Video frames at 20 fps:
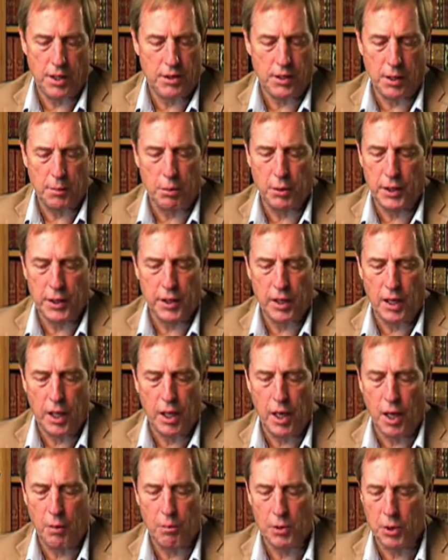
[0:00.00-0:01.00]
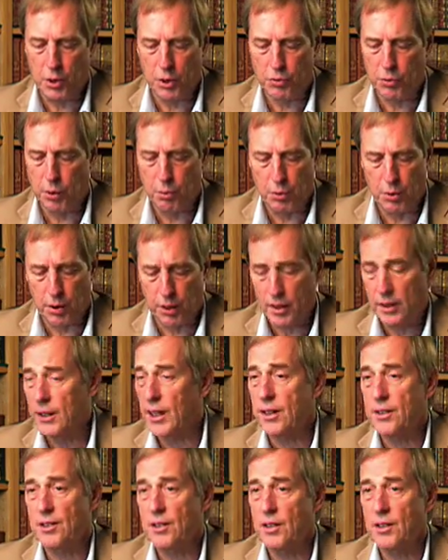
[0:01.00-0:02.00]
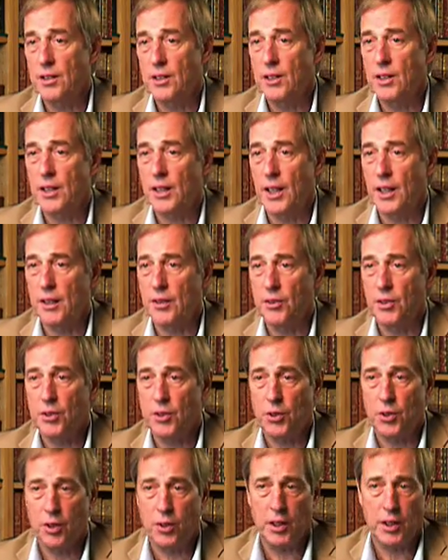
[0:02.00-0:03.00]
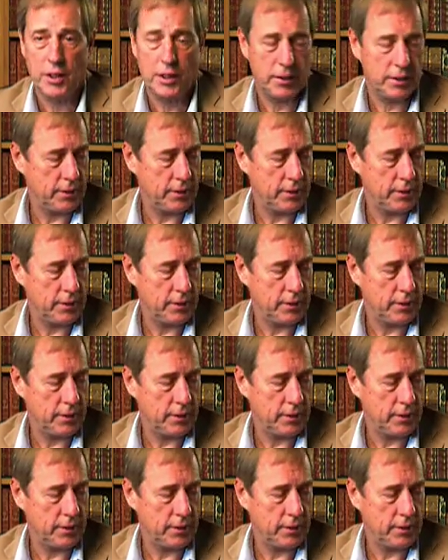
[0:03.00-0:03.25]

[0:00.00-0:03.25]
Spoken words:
simply a beautiful book, and that's the end of the story.